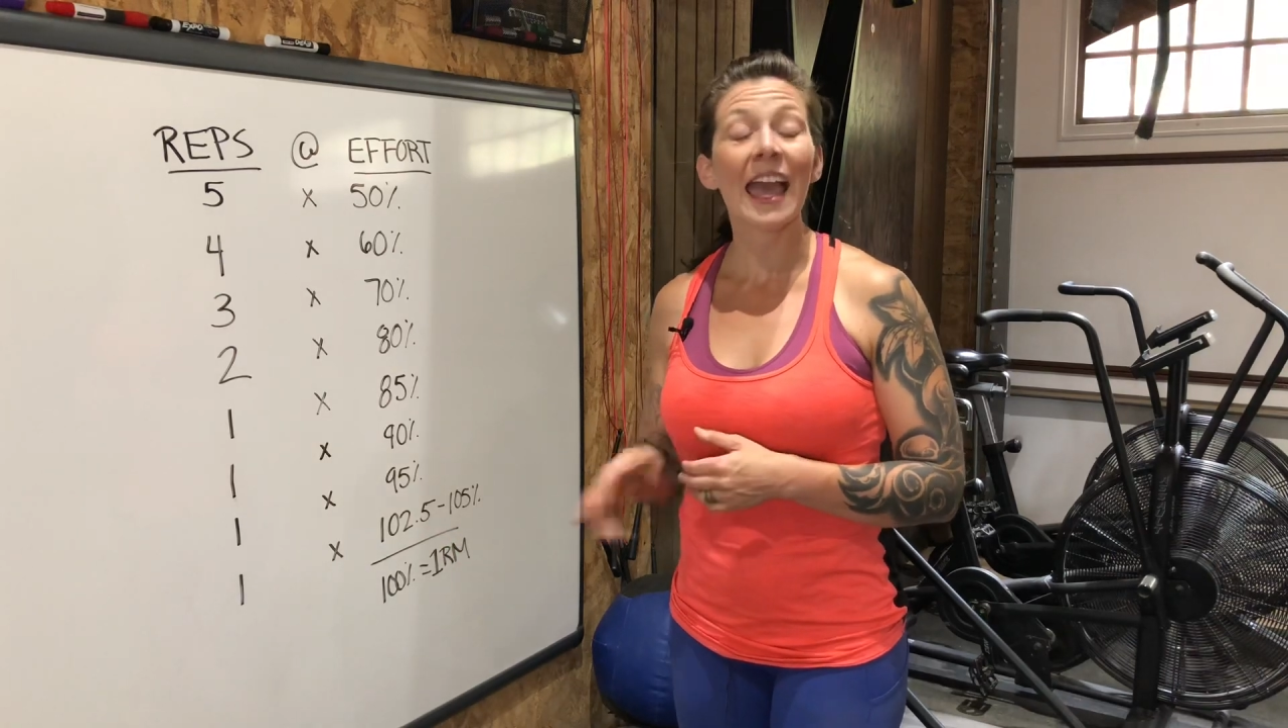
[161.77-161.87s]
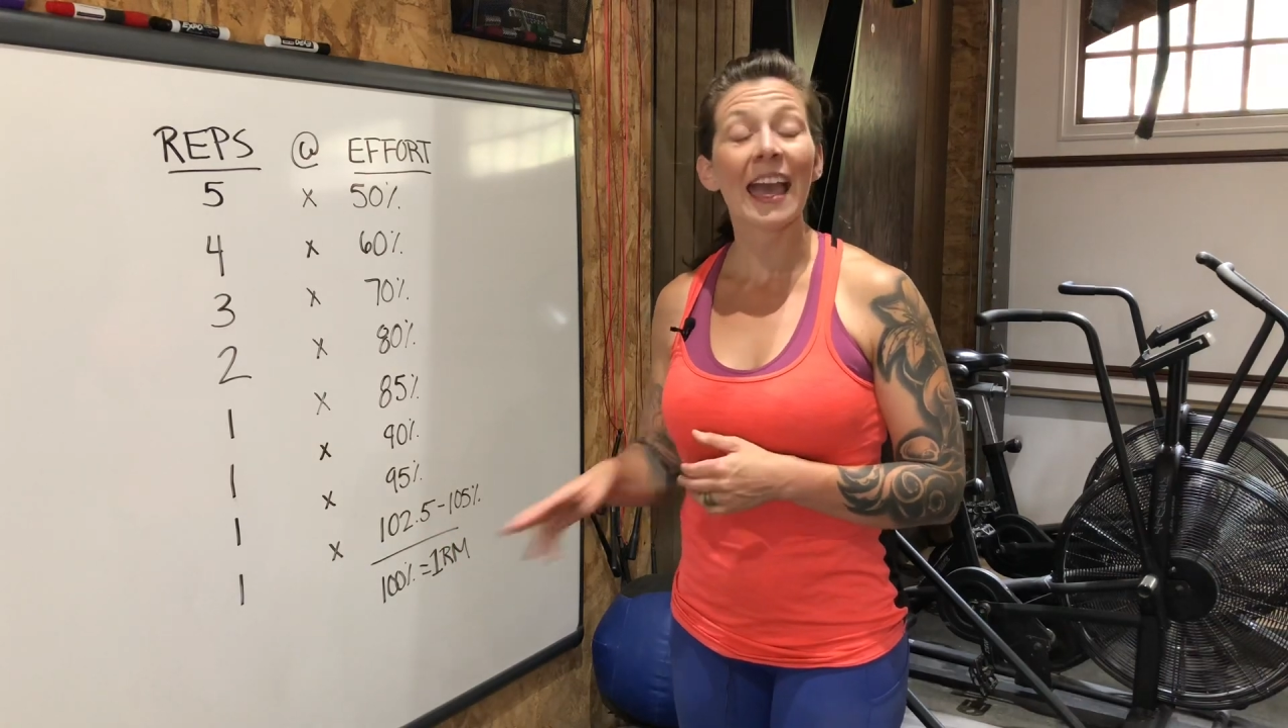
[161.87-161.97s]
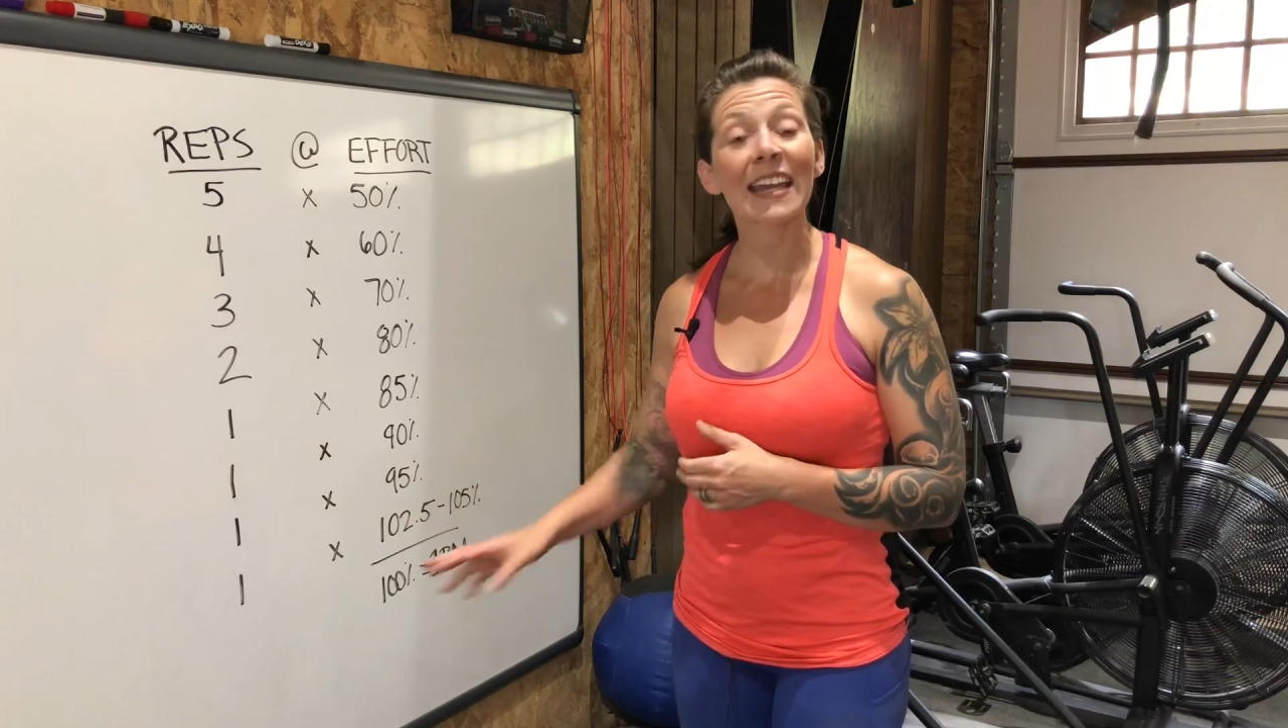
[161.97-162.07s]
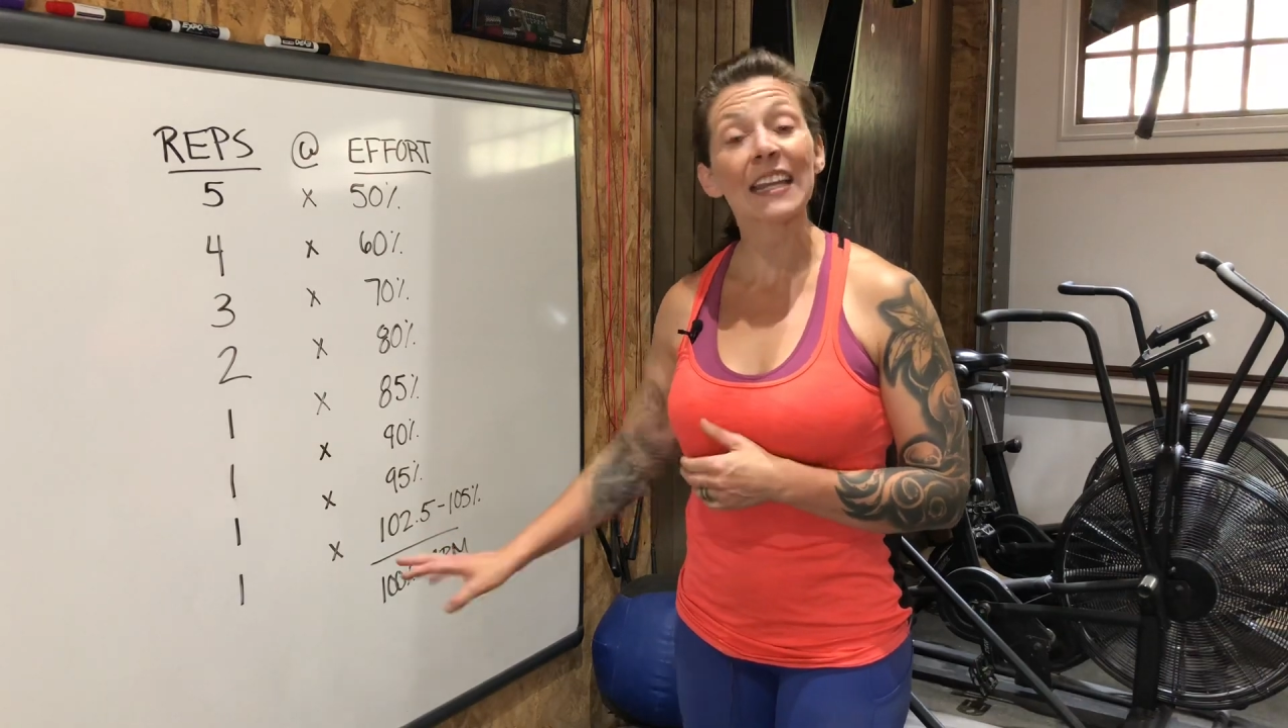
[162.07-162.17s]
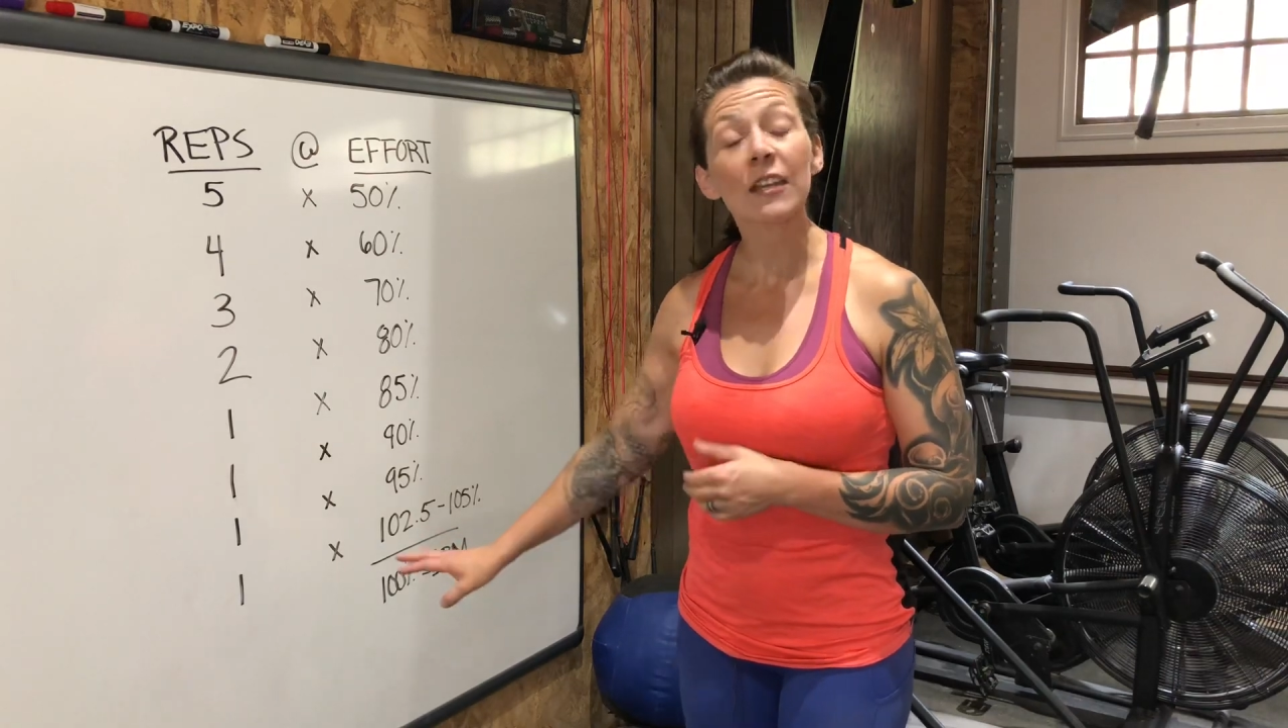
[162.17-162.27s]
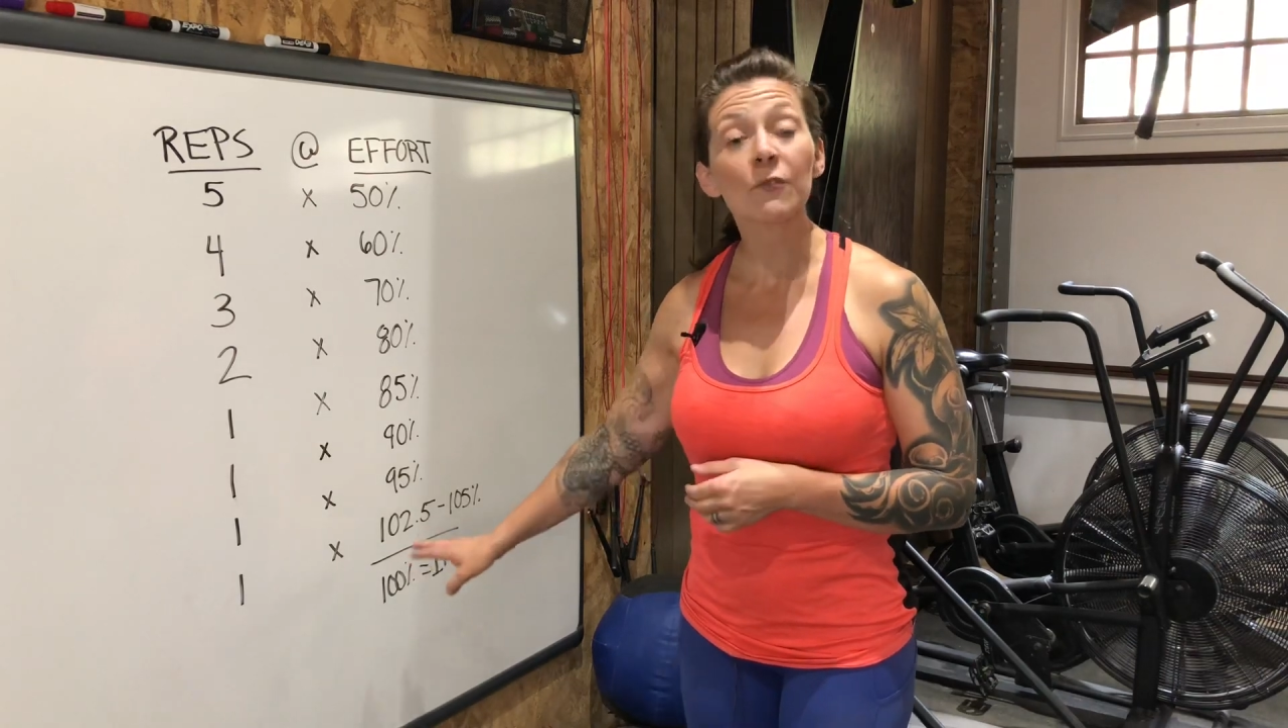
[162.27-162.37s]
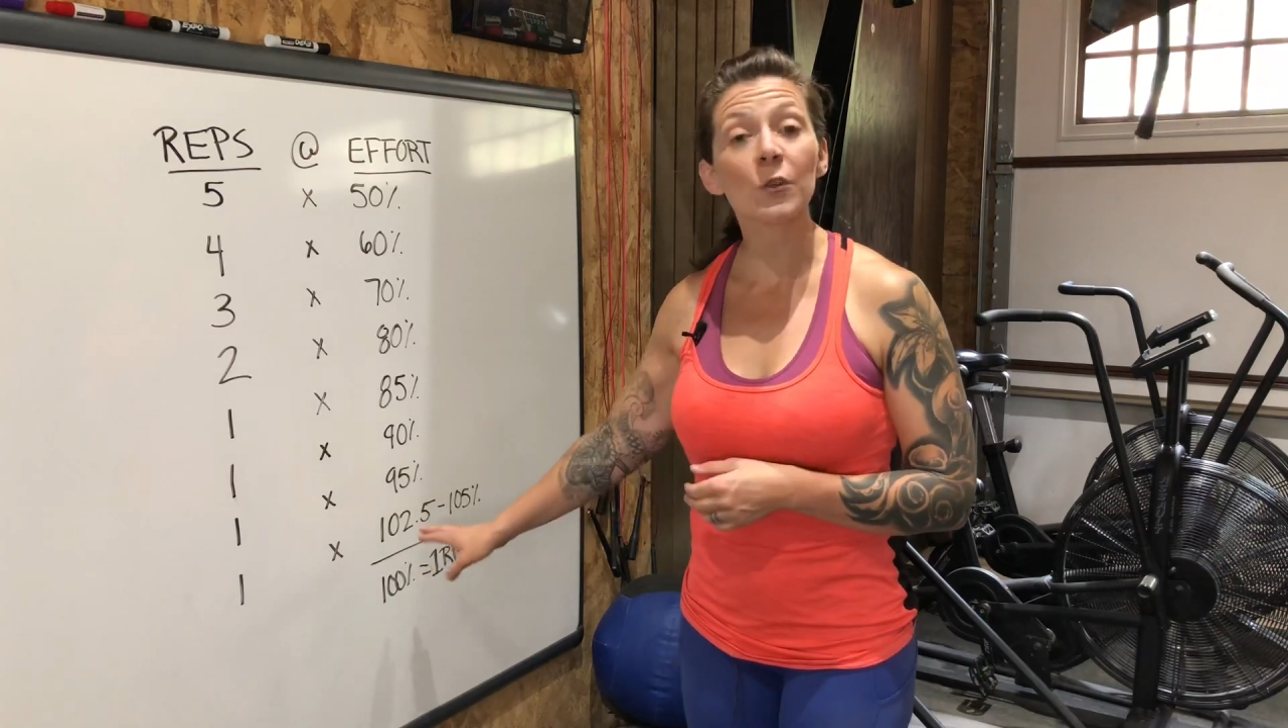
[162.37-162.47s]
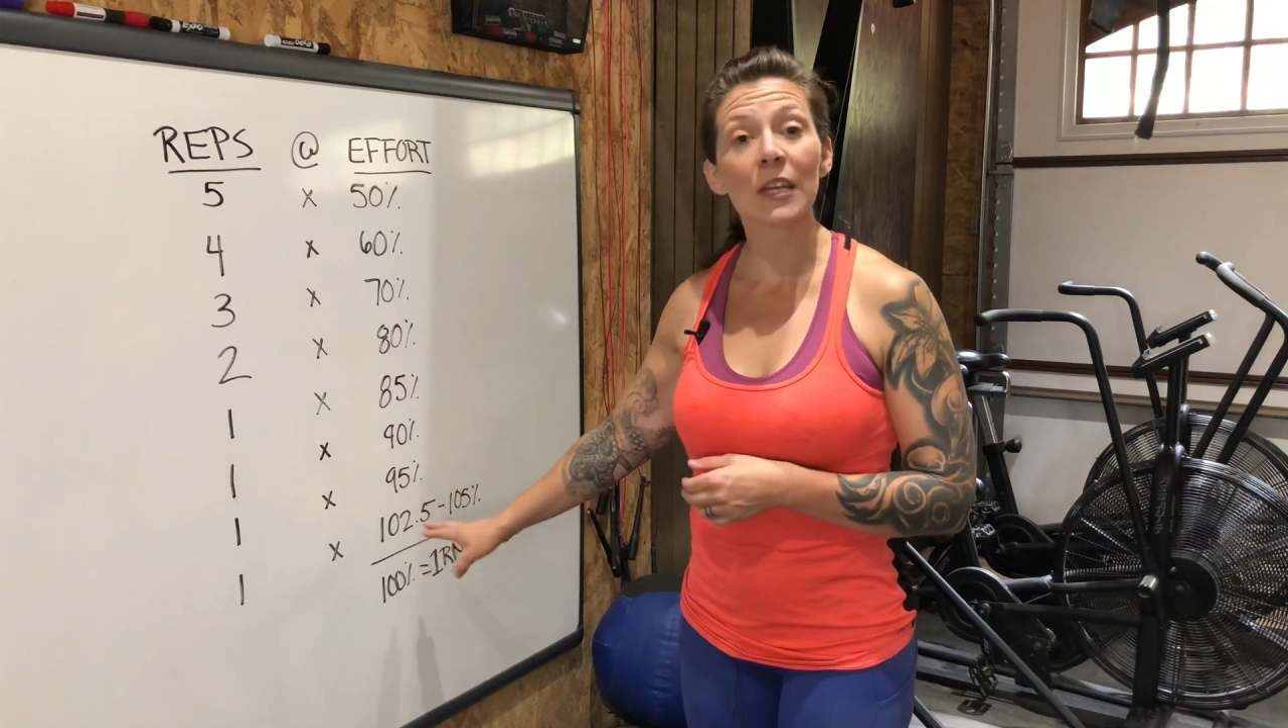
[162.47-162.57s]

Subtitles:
And if you